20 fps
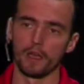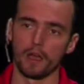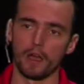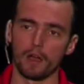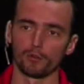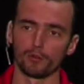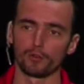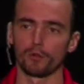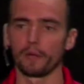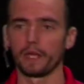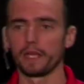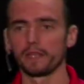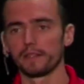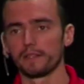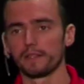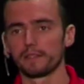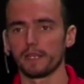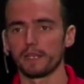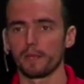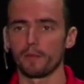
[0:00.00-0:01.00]

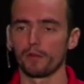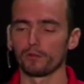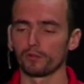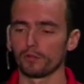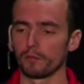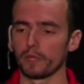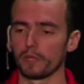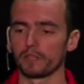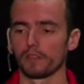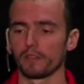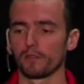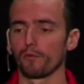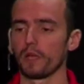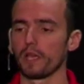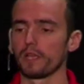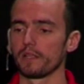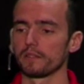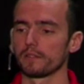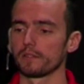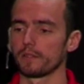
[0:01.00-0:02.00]
automated, semi-automated
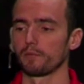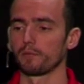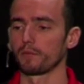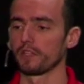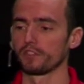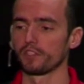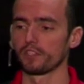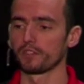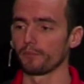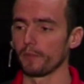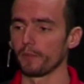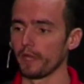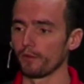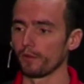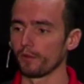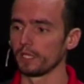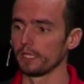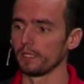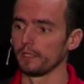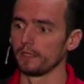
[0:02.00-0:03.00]
ways, sometimes just
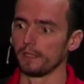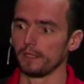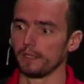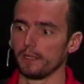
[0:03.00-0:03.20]
manually.